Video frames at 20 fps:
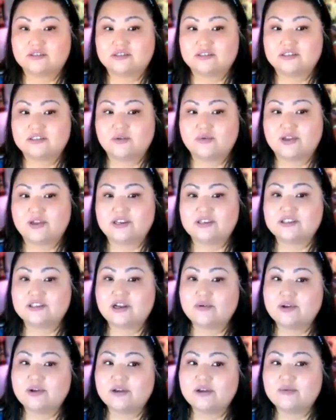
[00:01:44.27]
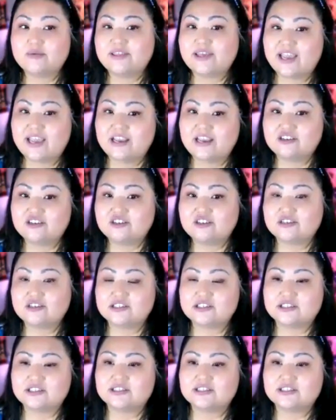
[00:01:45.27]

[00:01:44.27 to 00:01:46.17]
So when you start working with angels,